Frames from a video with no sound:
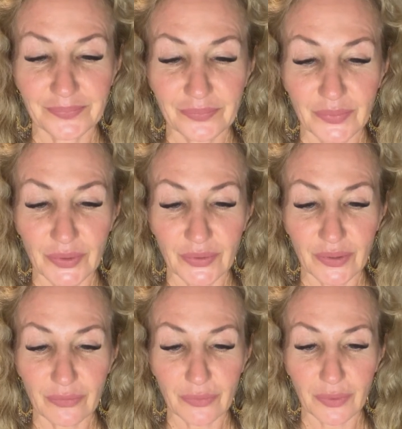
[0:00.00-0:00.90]

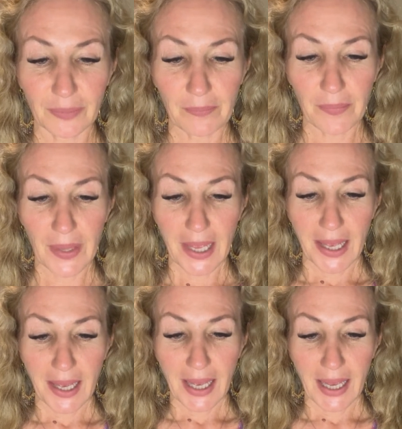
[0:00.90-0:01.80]
Beautiful.
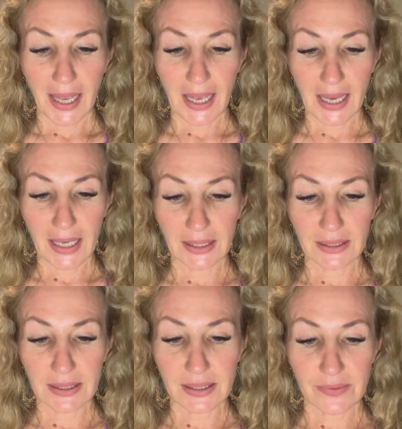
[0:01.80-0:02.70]

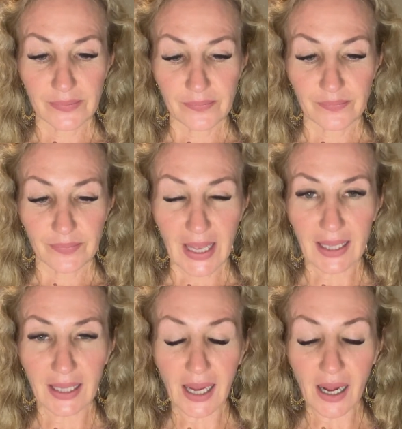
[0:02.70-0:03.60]
And
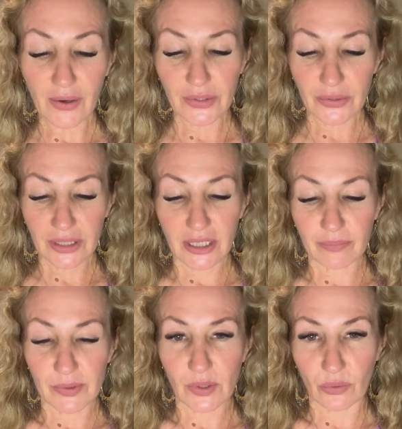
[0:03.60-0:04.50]
allow your
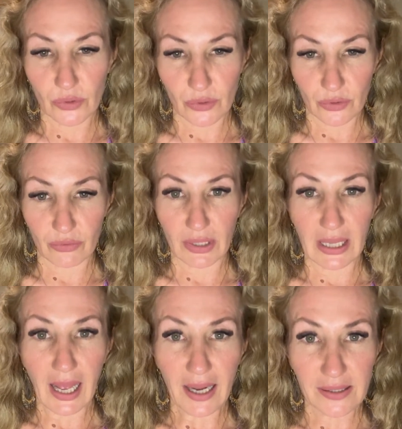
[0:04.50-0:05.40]
hips also to
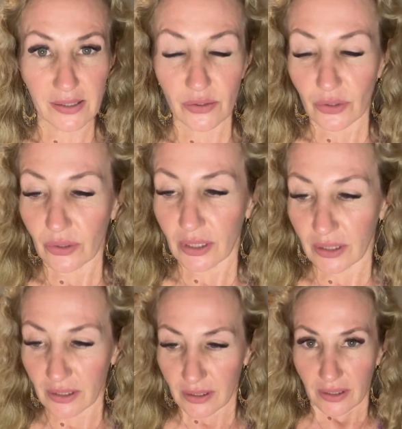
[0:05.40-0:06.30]
relax so you
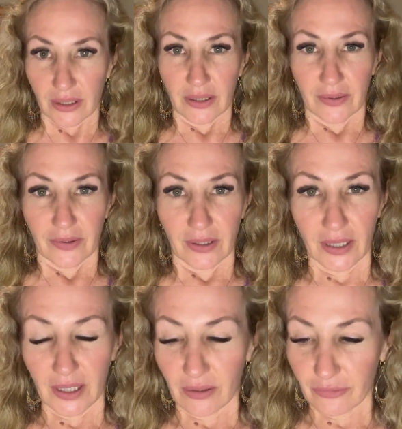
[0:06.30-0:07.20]
can
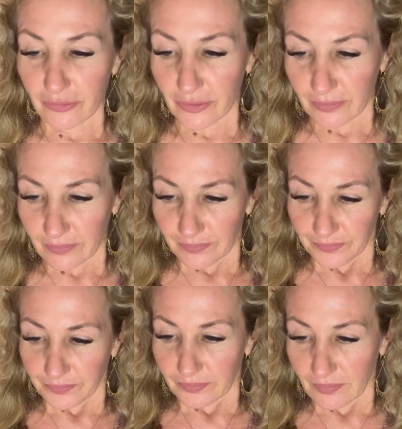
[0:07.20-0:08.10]
kind of
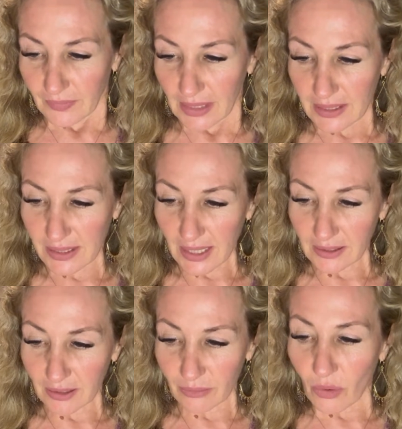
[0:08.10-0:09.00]

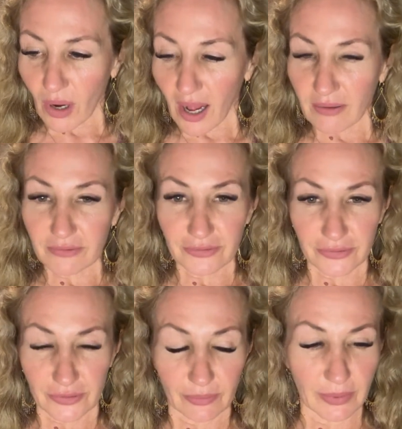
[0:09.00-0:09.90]
settle more
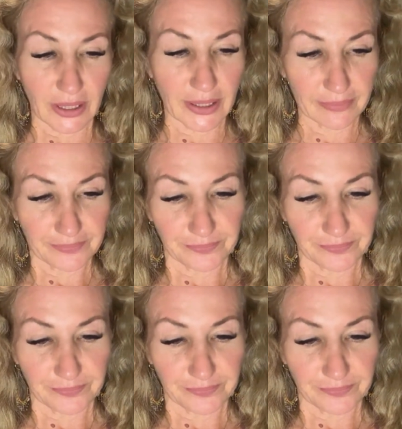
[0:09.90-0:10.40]
comfortably.